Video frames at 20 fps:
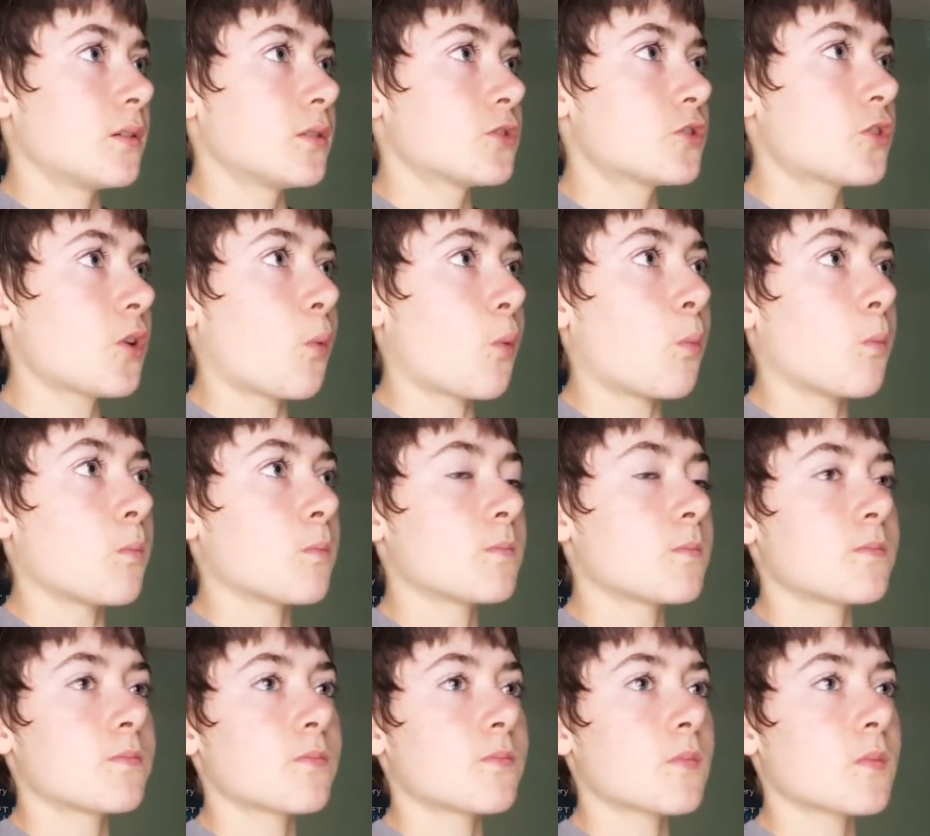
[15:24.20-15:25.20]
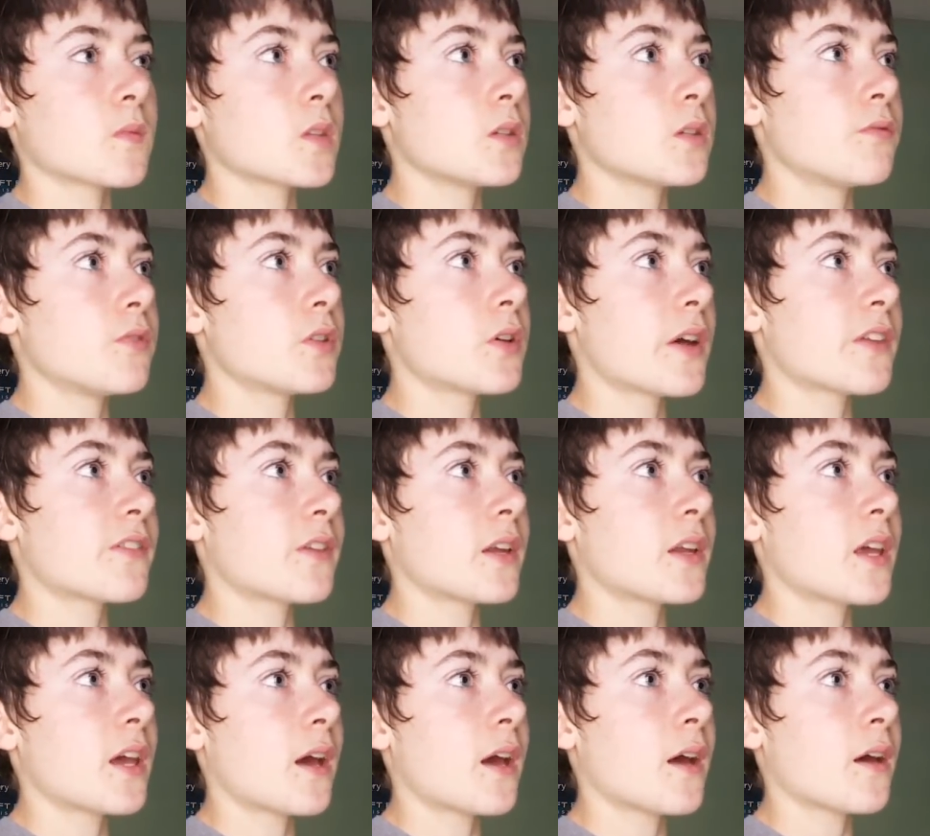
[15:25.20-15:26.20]
So, if you guys
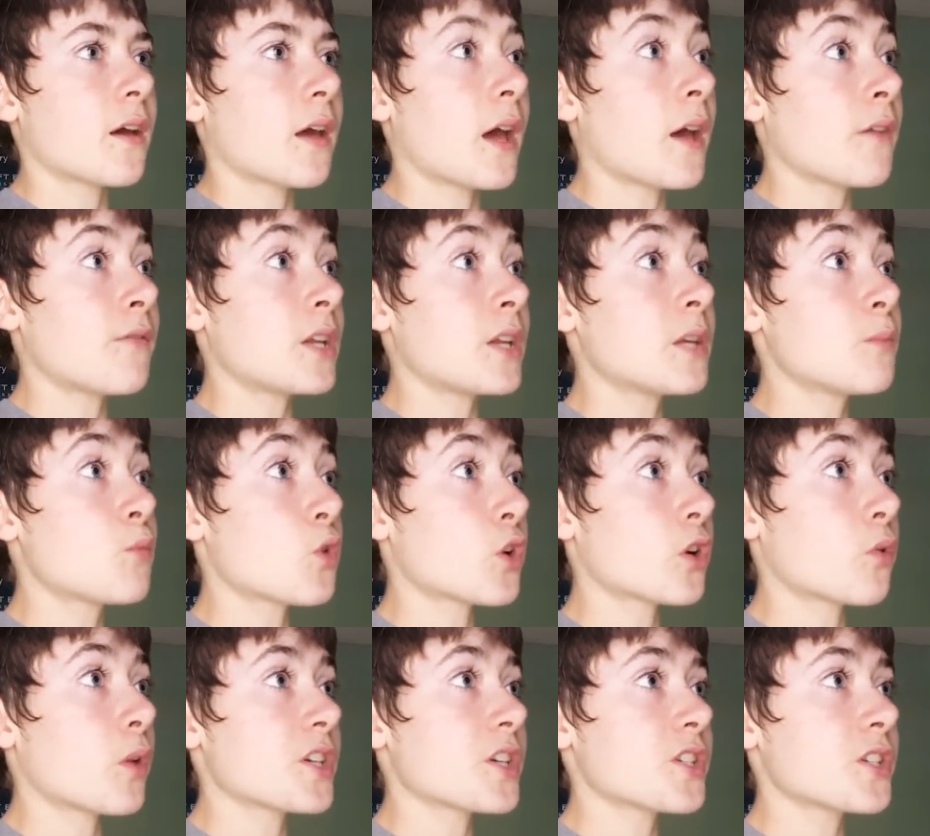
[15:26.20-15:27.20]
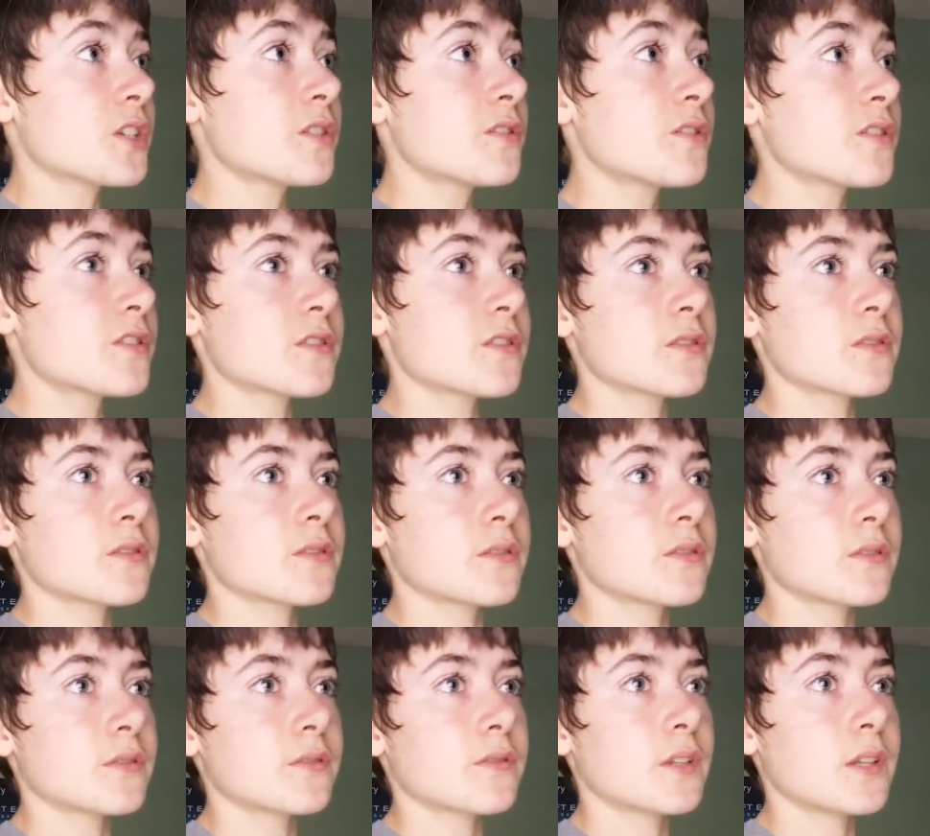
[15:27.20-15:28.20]
have any more questions,
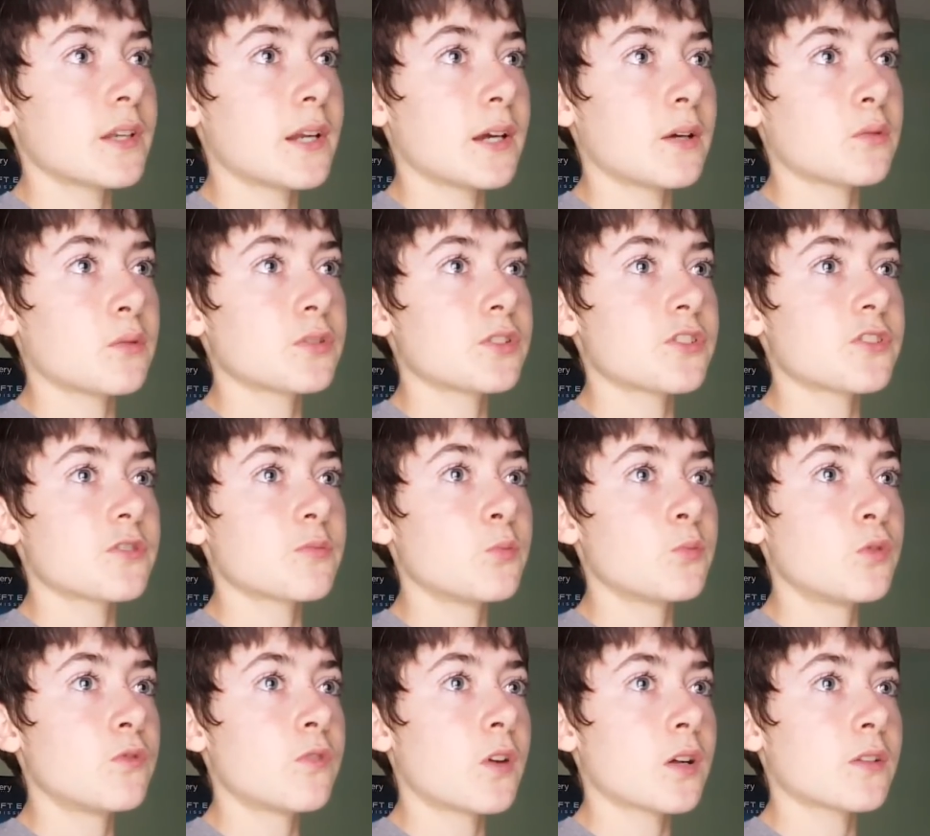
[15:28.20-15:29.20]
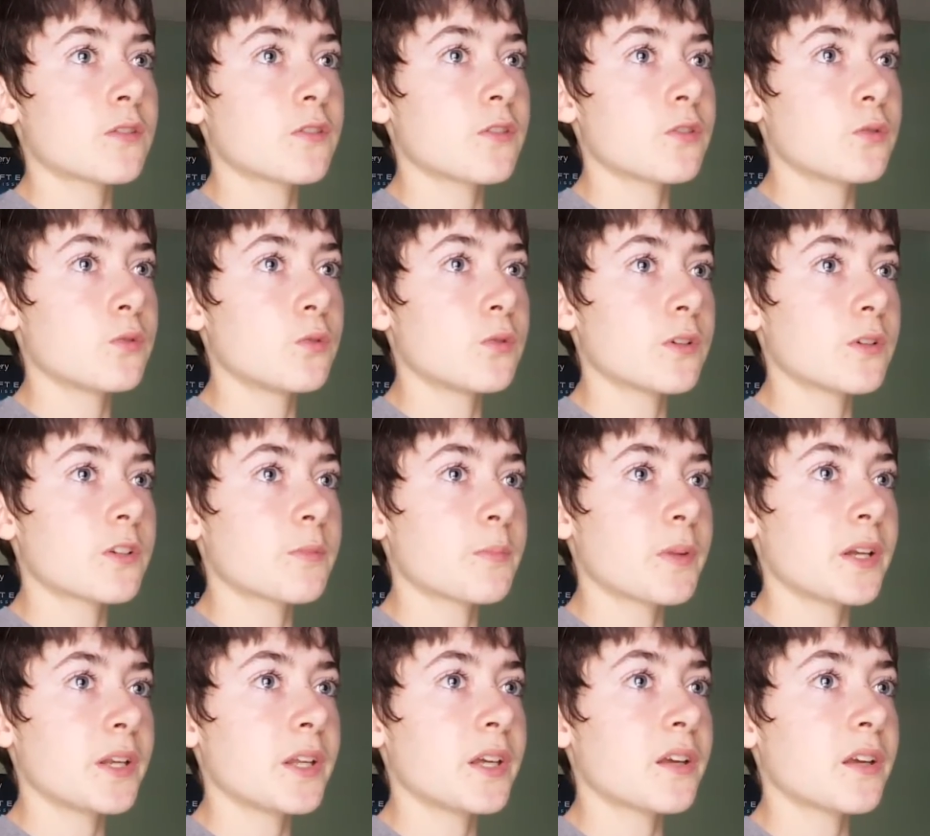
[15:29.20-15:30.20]
then I will just move on to
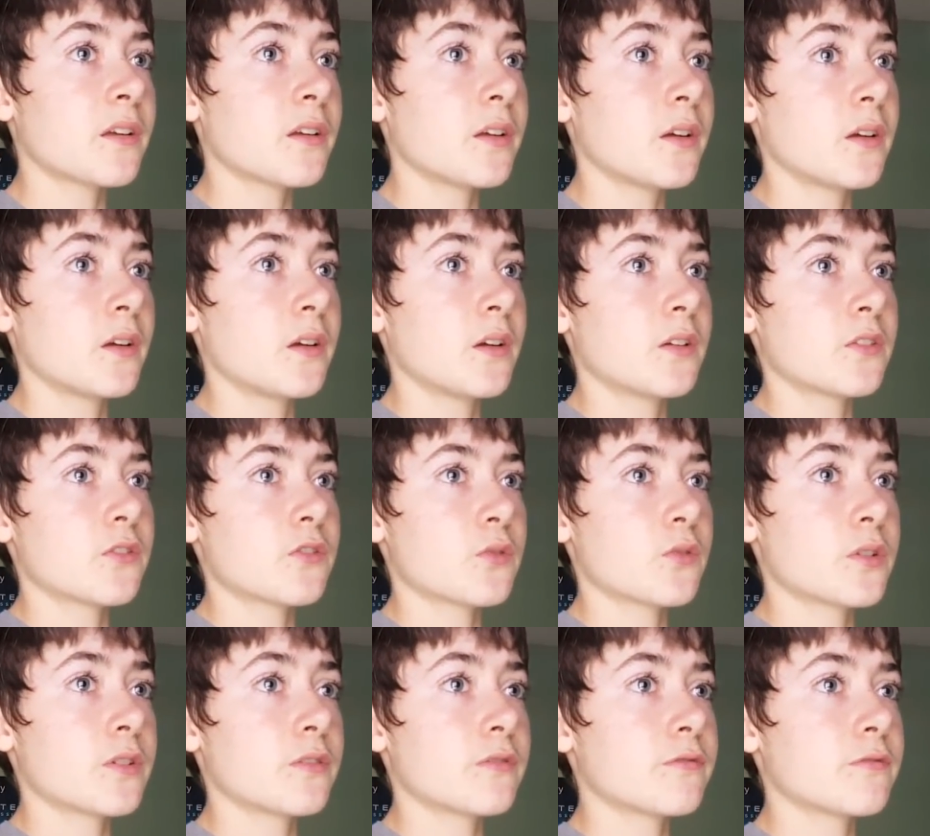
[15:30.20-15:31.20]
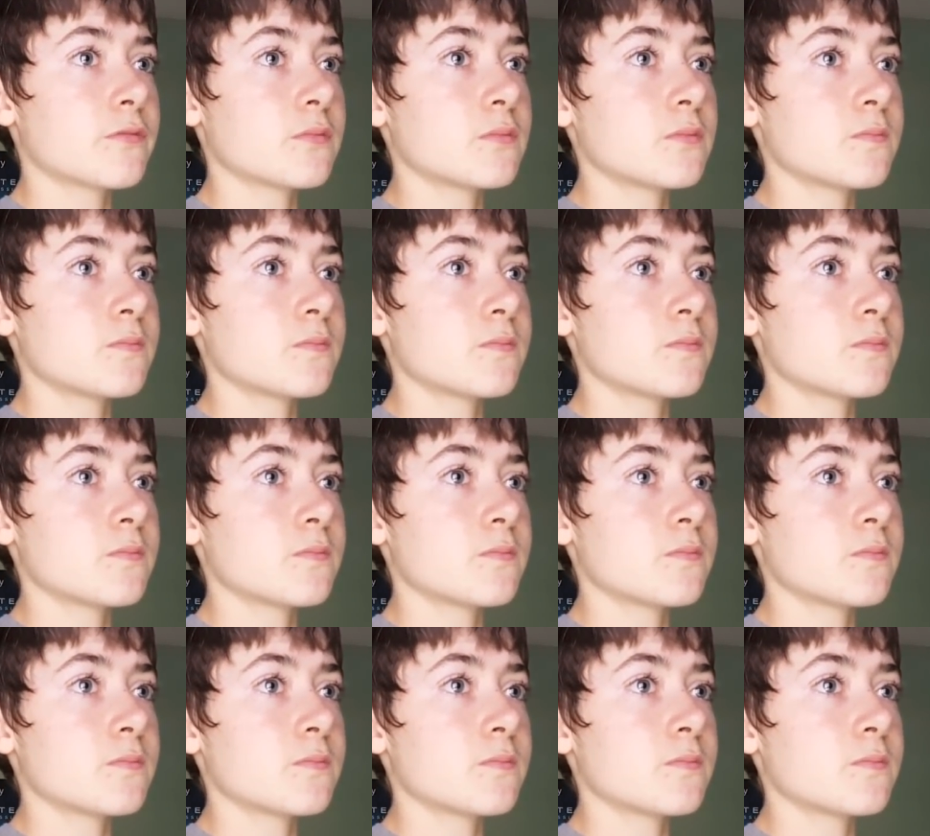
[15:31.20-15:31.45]
explaining sort of